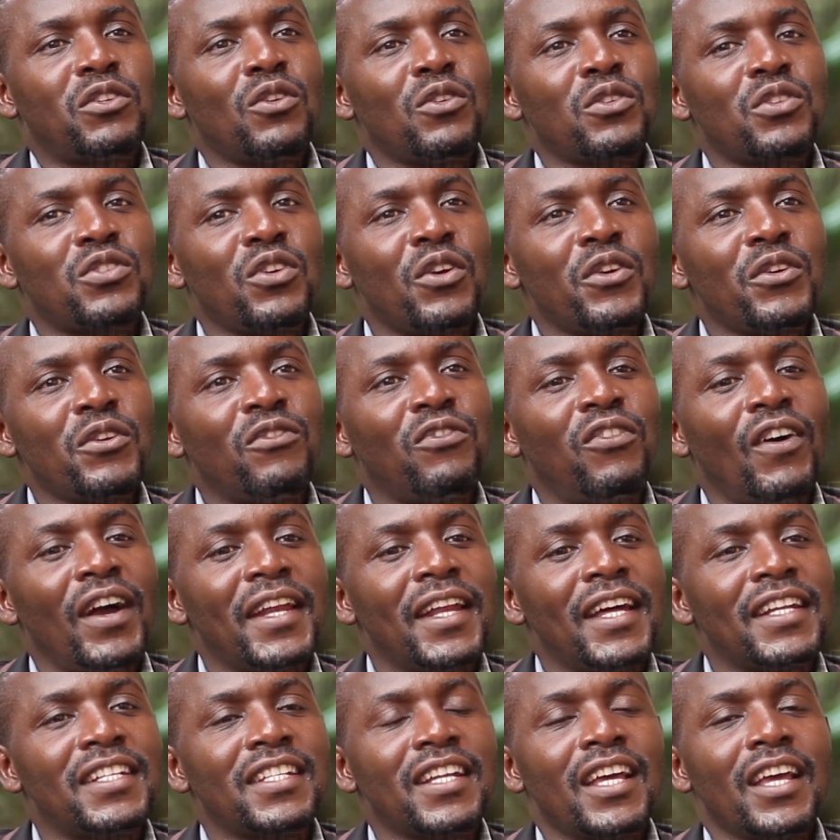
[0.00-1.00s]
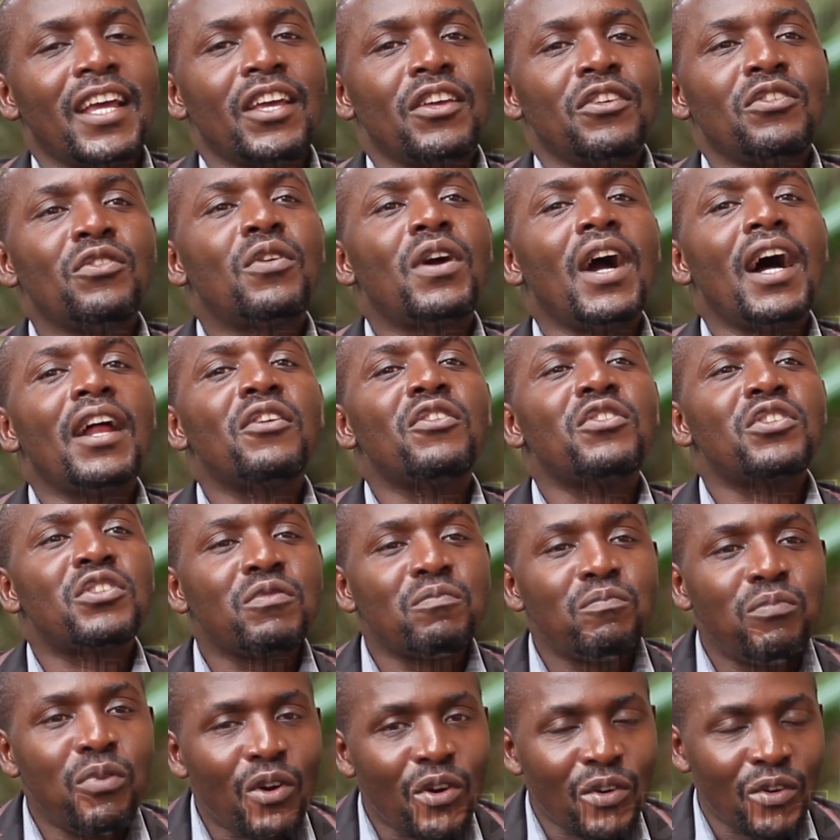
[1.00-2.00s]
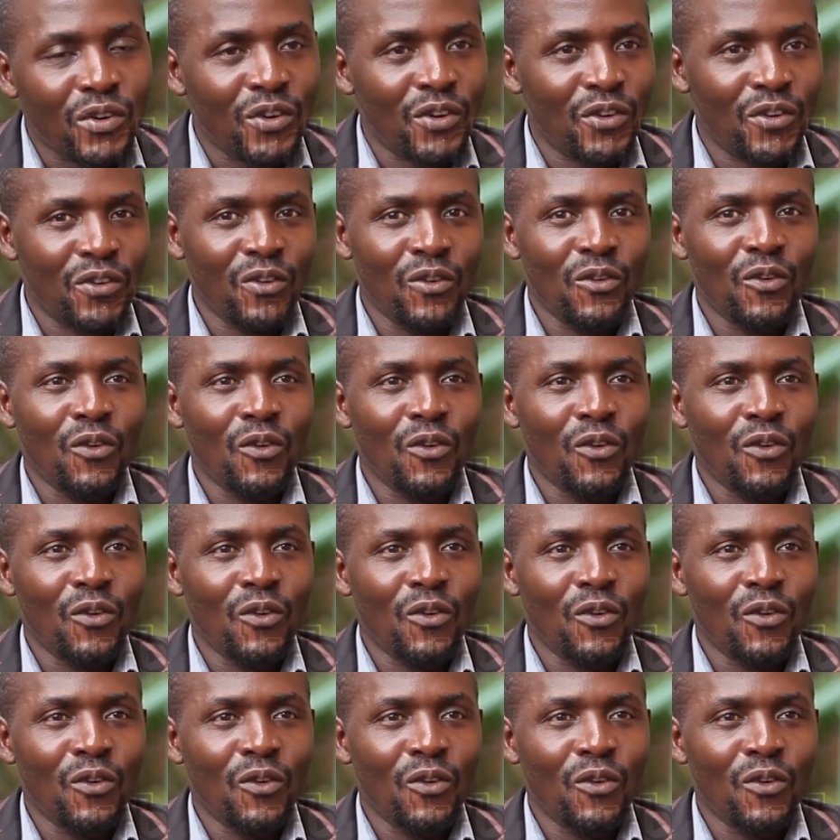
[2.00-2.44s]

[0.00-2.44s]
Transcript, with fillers: also you find that you cannot borrow